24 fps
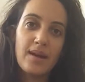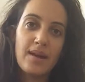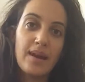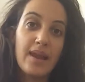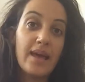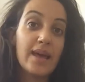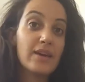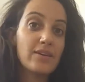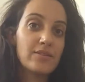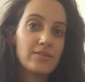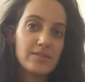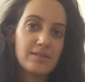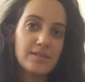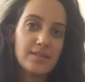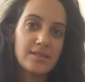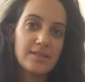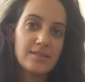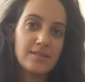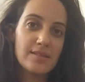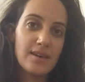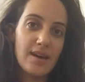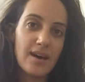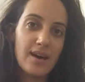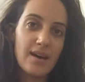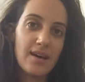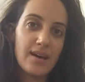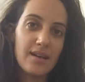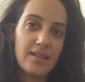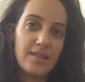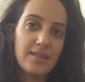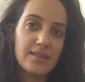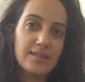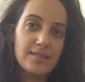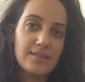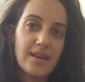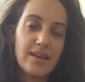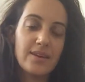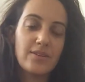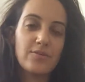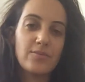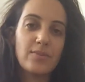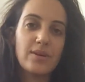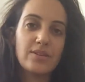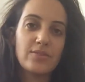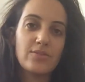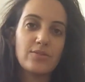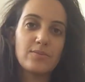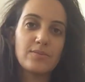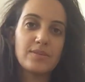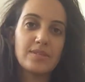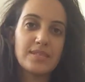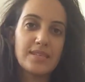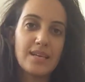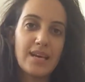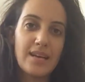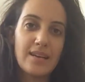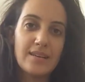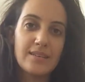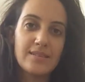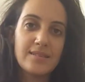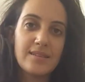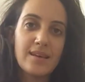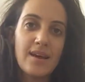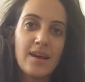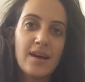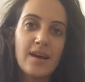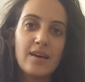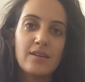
layers, these endometrium cells,